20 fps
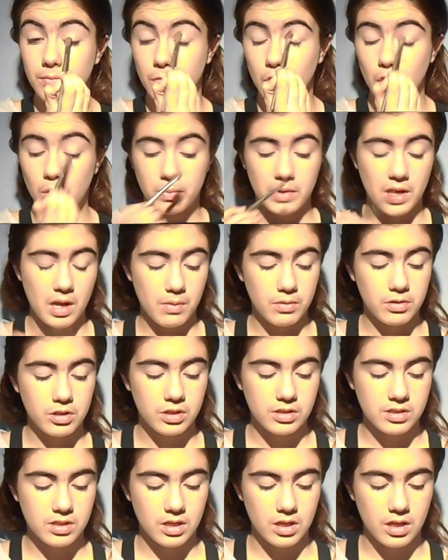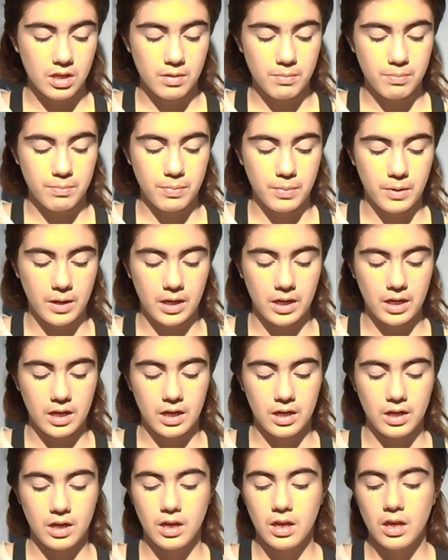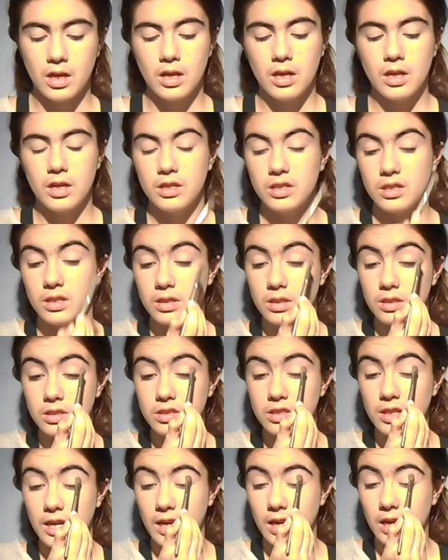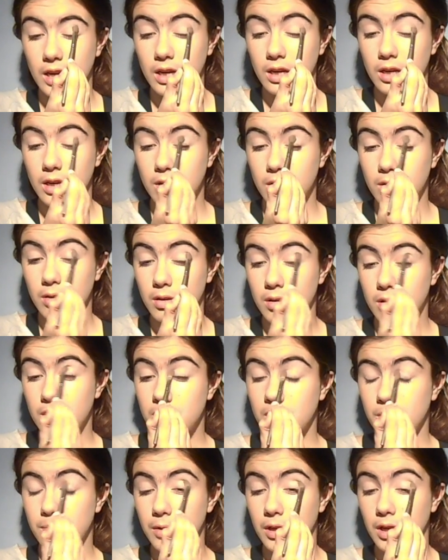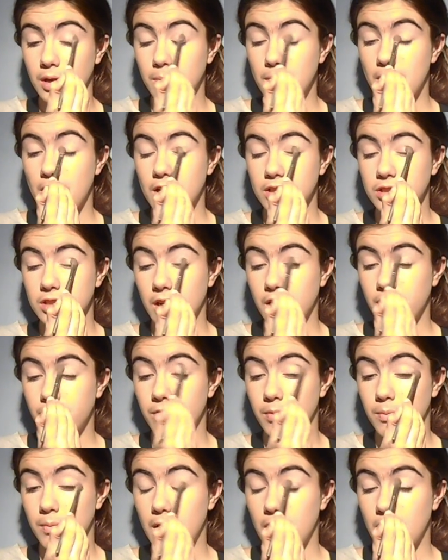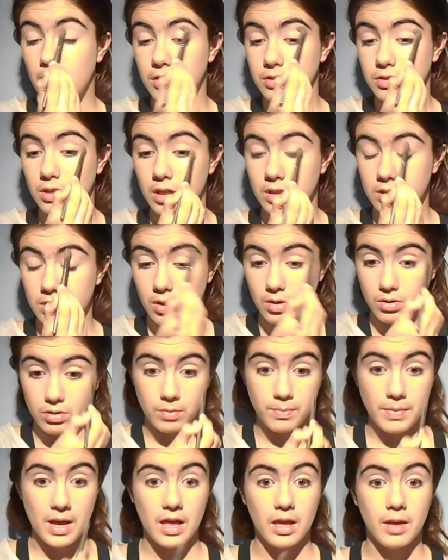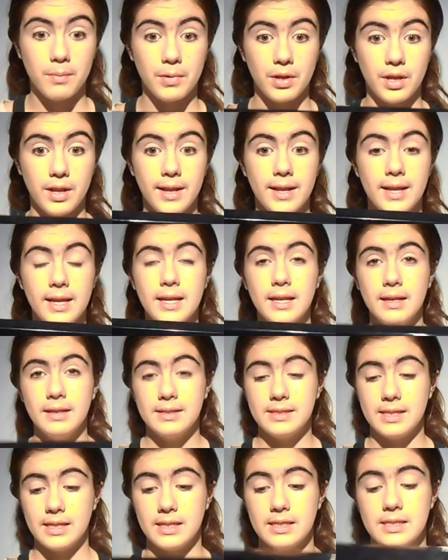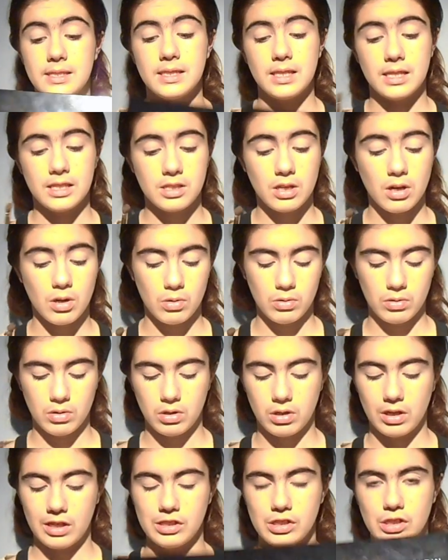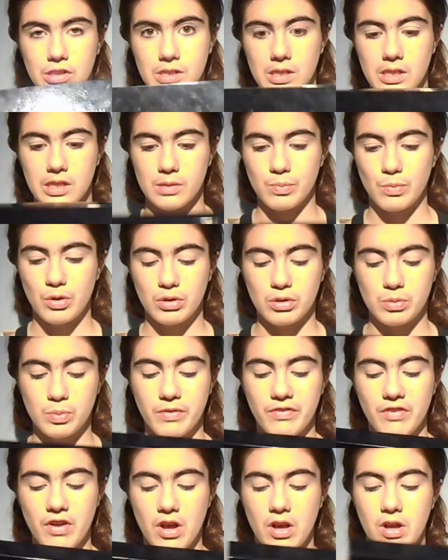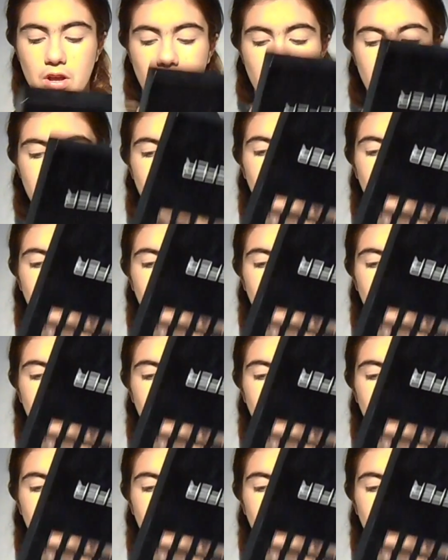Normally I would use the pinky shade, the pink matte shade from my Australis contour palette, but since this whole look is using this Models Prefer,